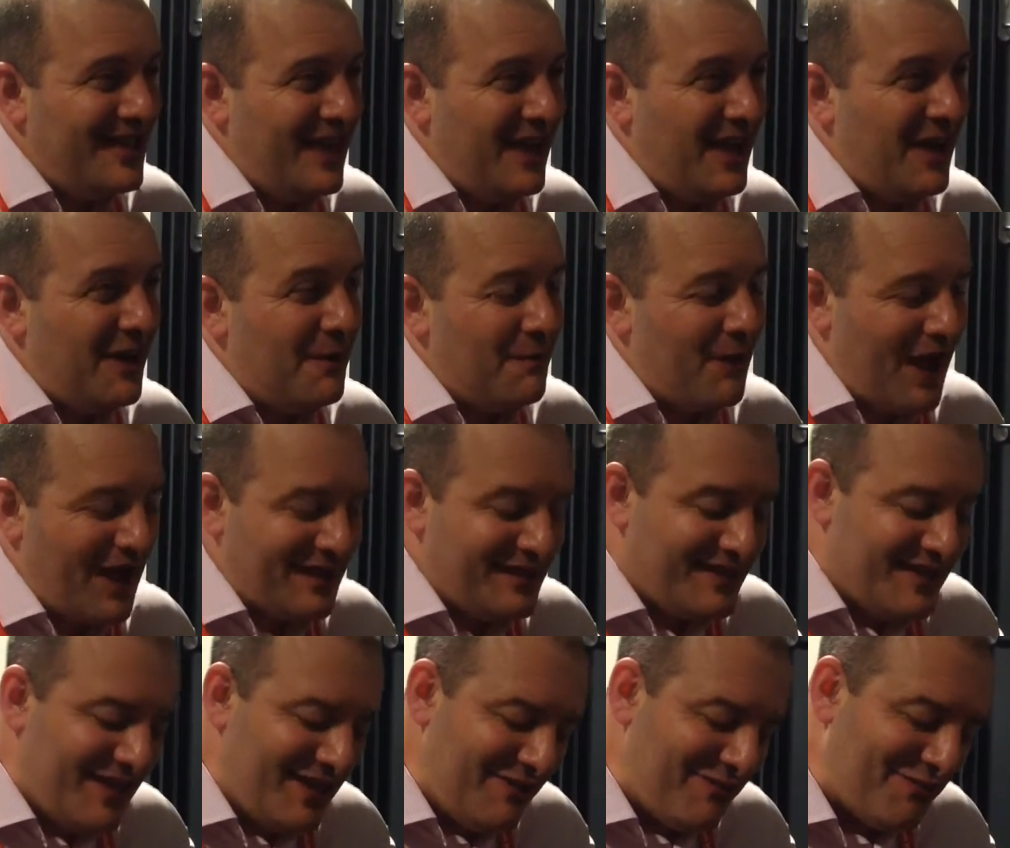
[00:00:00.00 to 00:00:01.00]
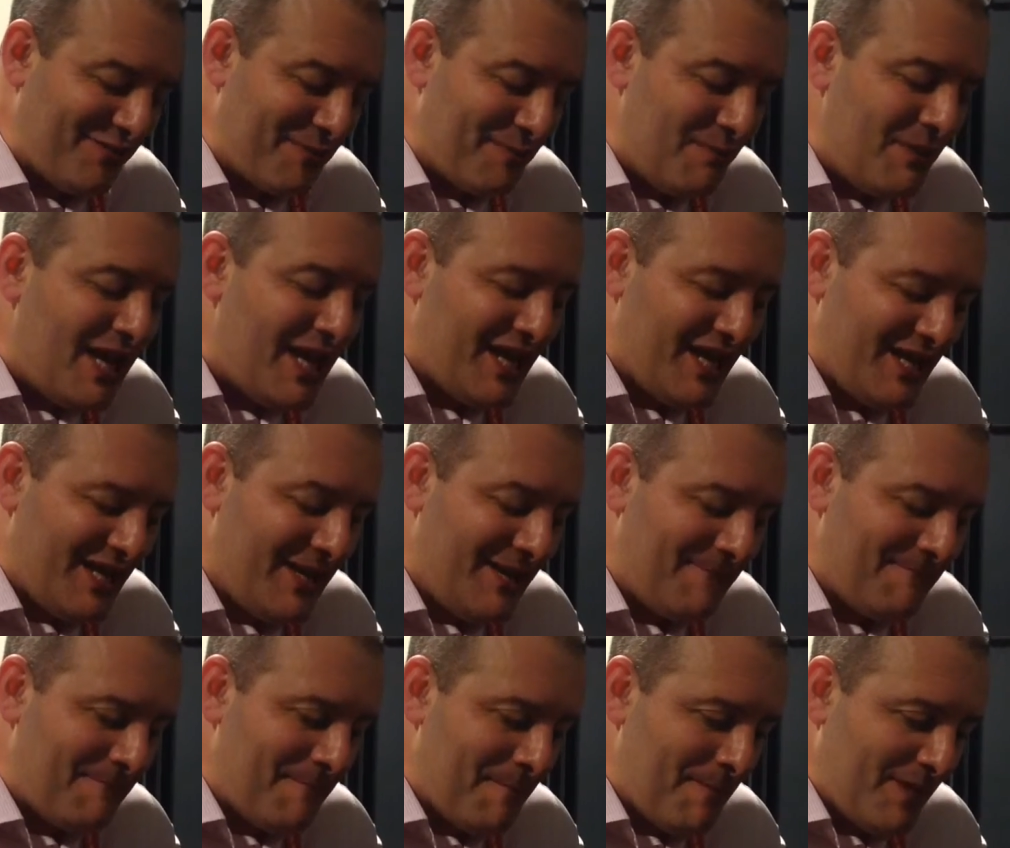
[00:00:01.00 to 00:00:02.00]
I think for me,
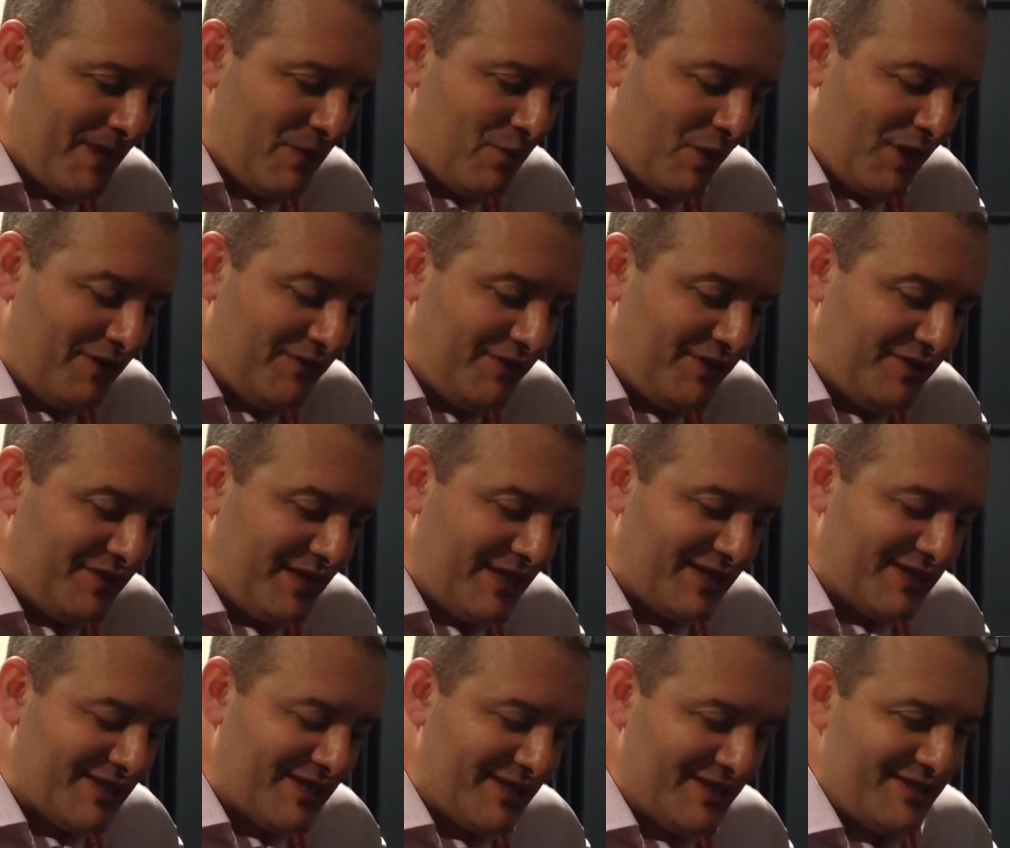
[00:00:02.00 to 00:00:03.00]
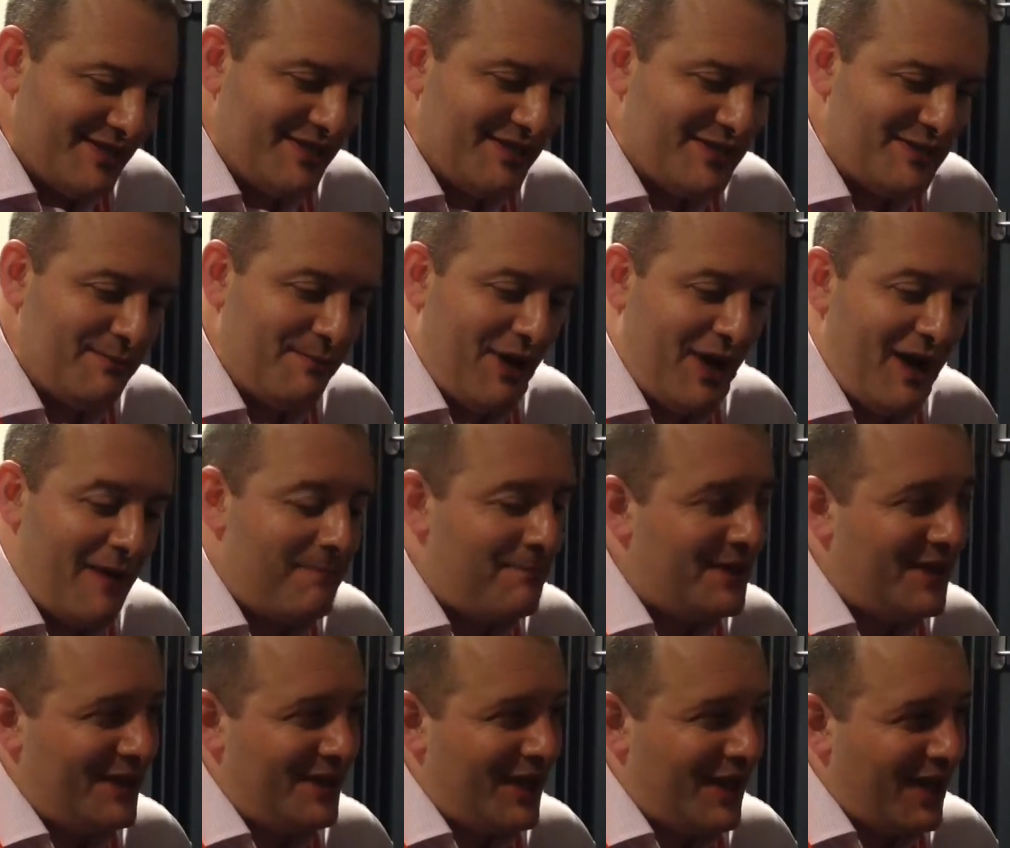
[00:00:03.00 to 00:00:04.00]
one of the things that's inspired
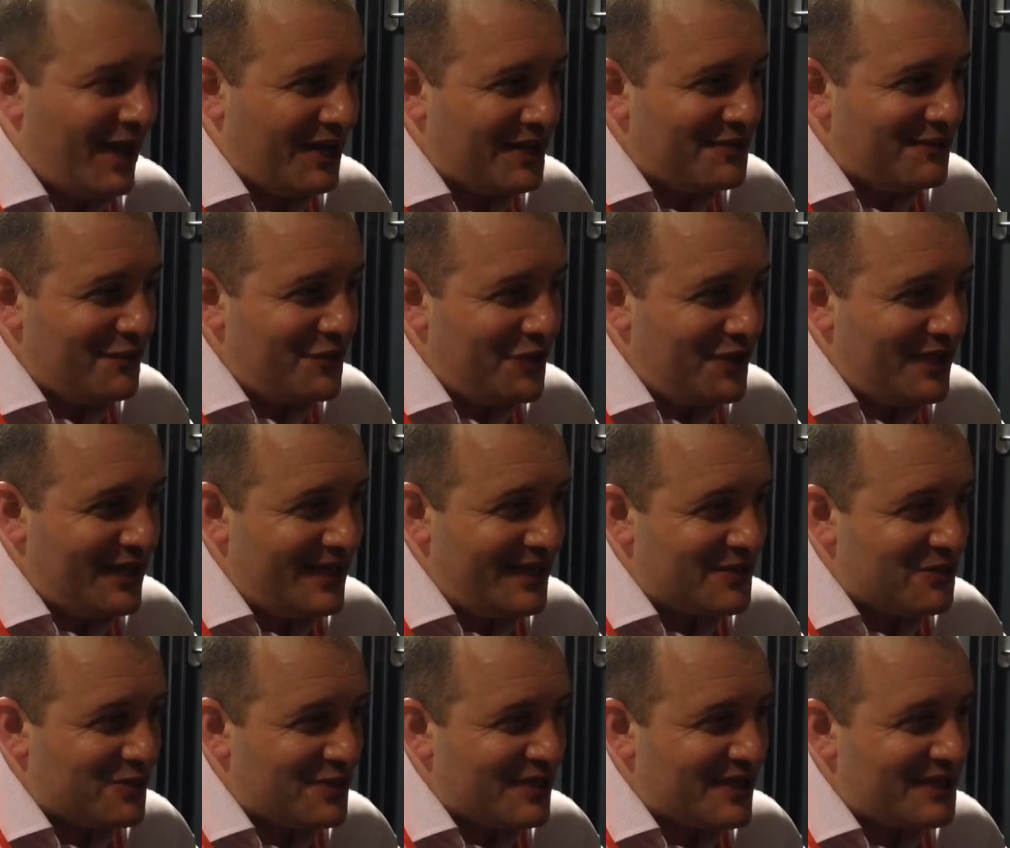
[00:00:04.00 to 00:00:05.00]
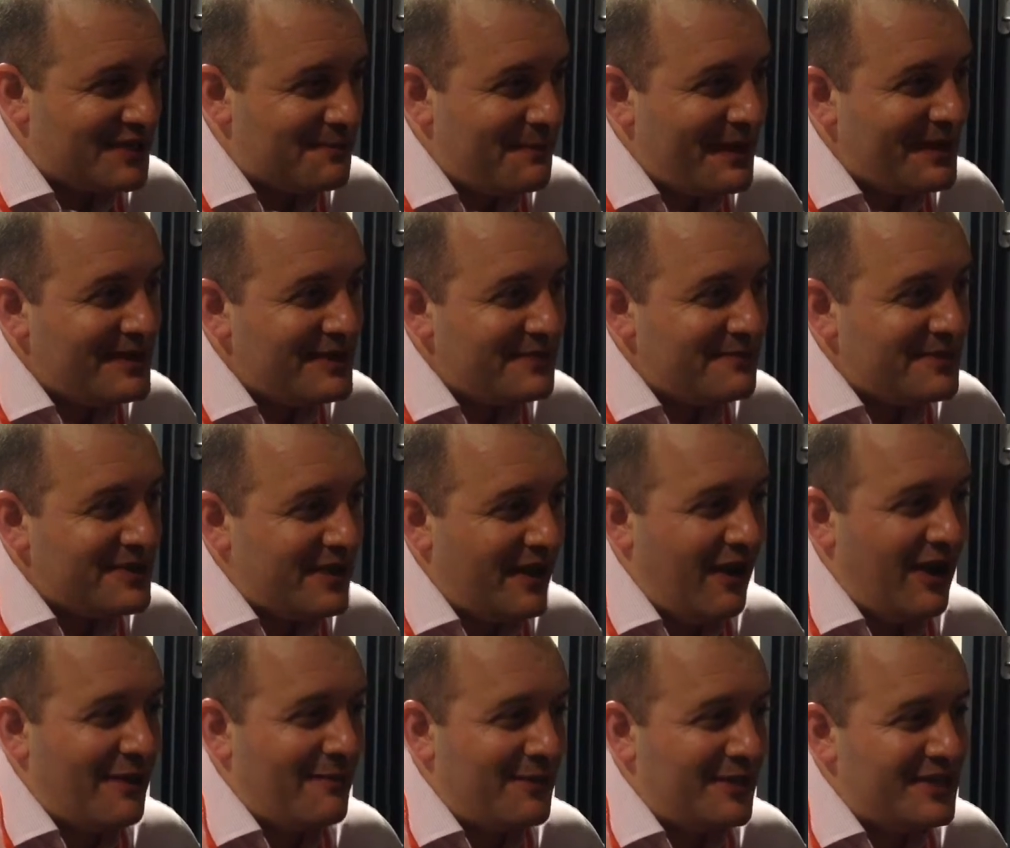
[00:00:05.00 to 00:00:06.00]
me in the last few years was I spent some
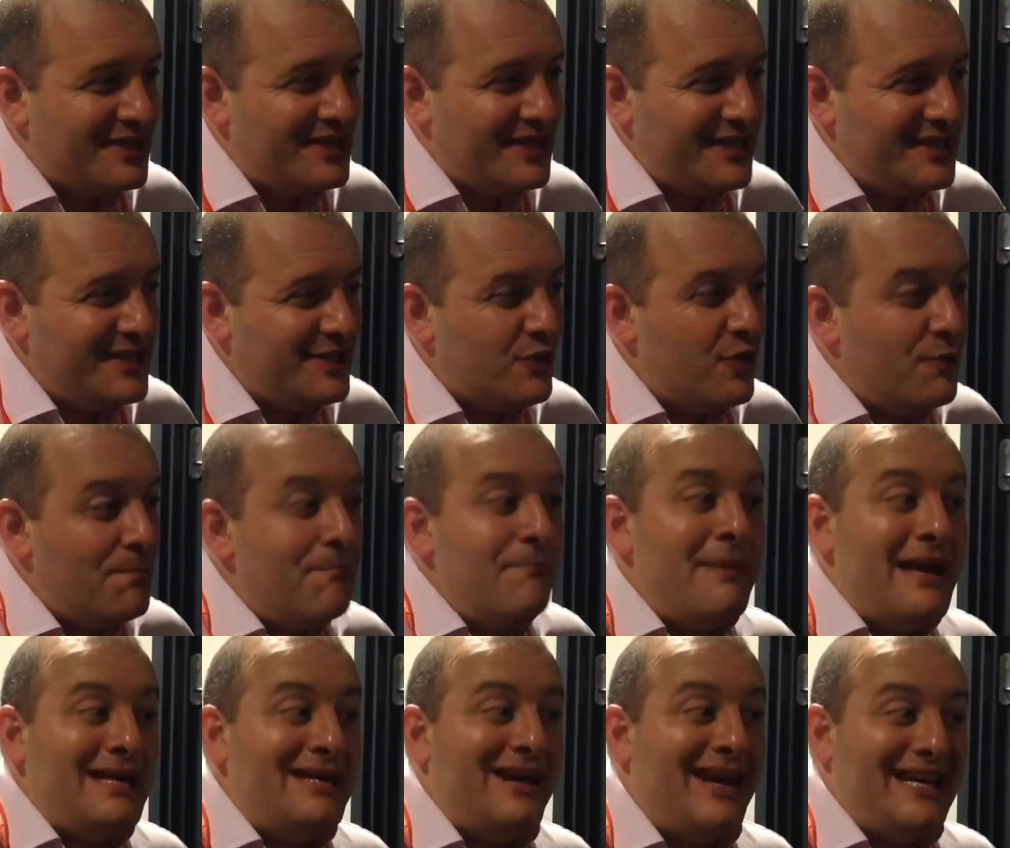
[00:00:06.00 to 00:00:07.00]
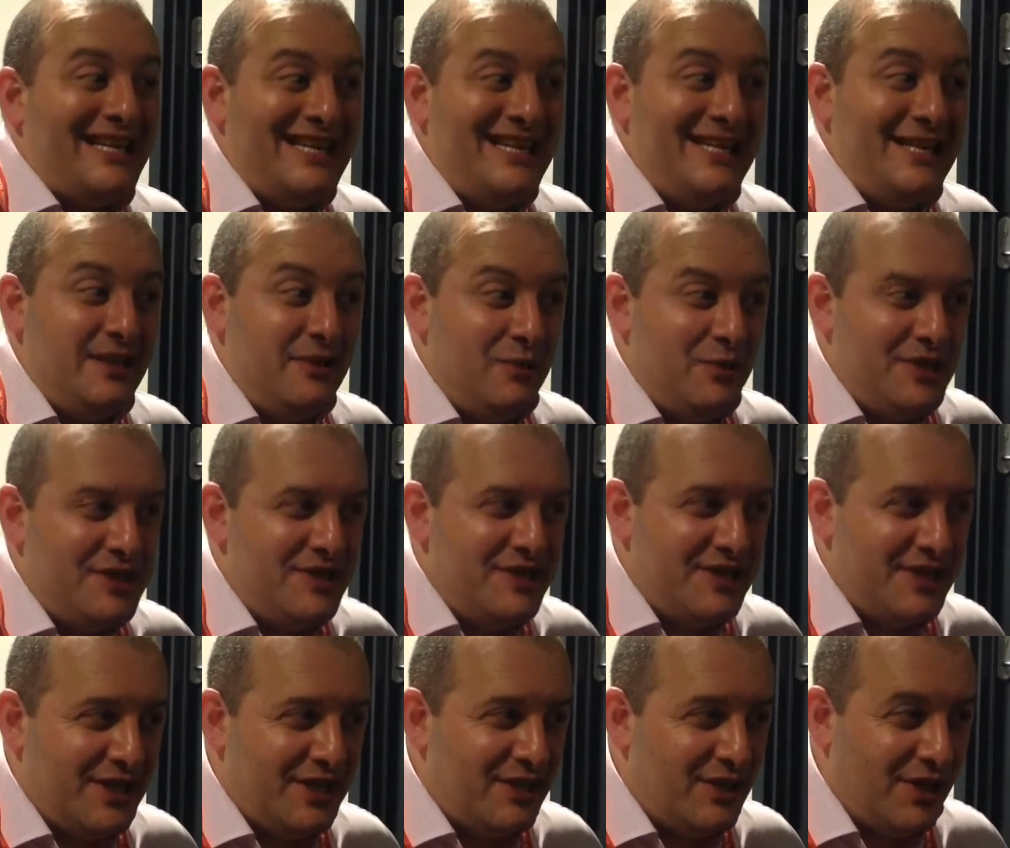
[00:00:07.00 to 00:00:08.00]
time in a city called Medellin, which is
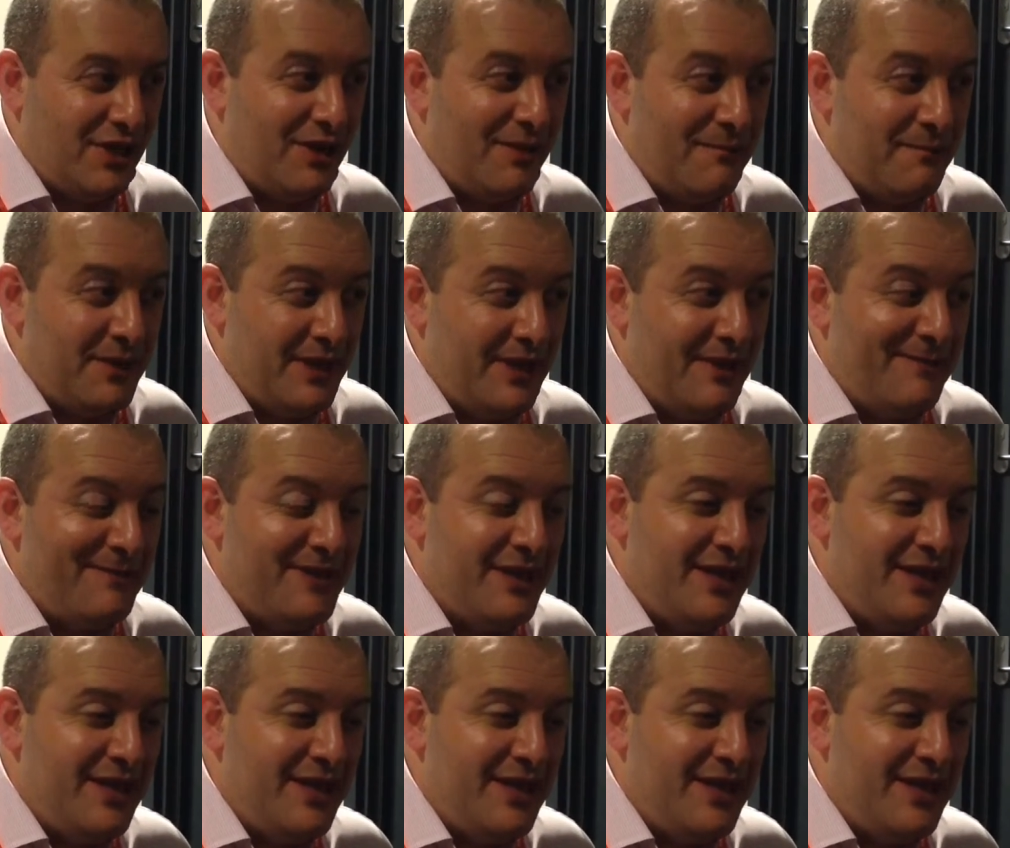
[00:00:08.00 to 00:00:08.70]
in Colombia.